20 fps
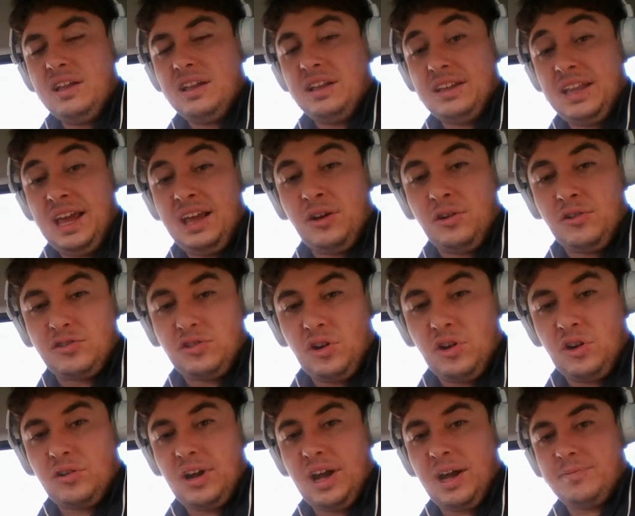later
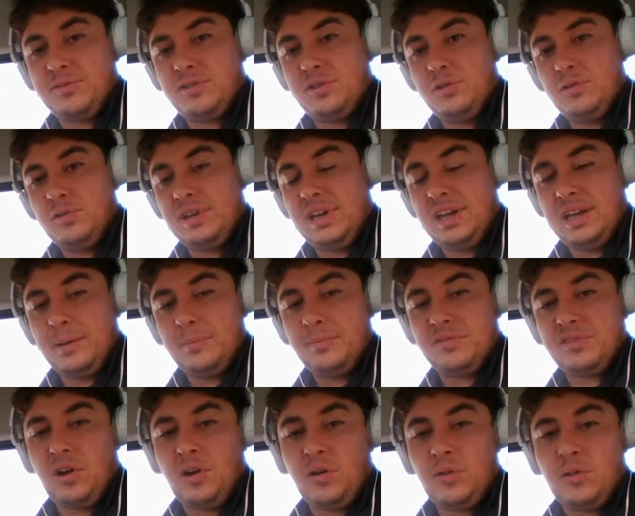StarCraft II
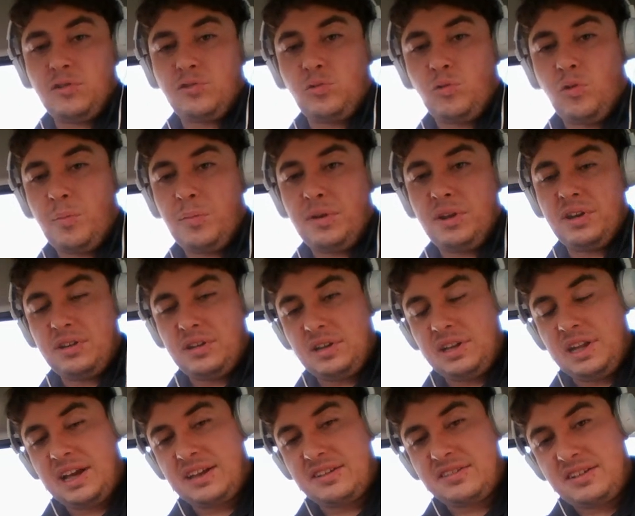games, Heart of the Swarm and
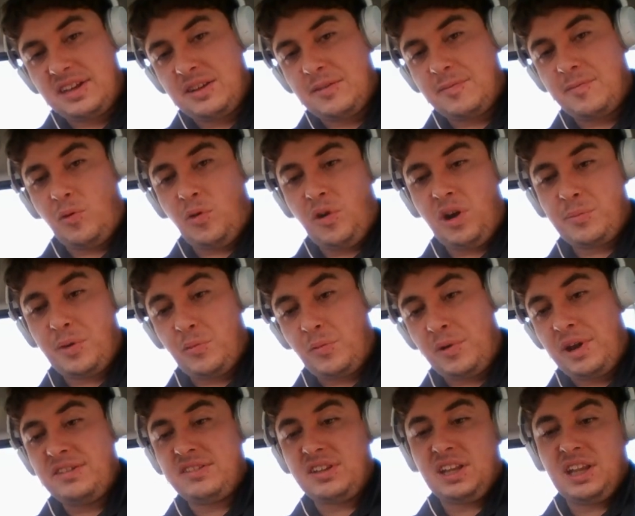Legacy of the Void, but
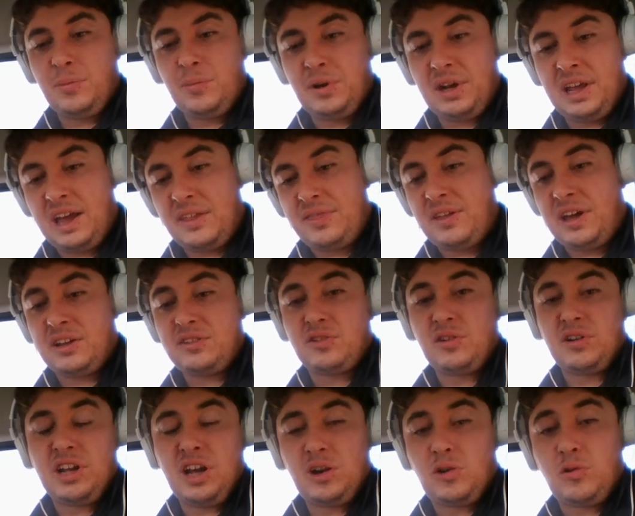Wings of Liberty I thought
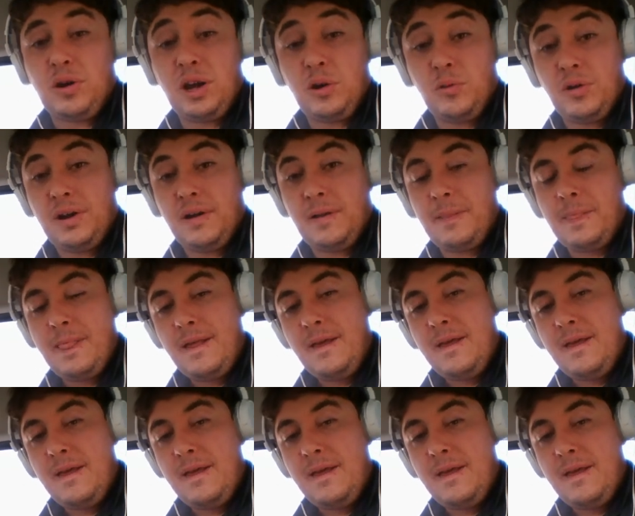turned out quite well.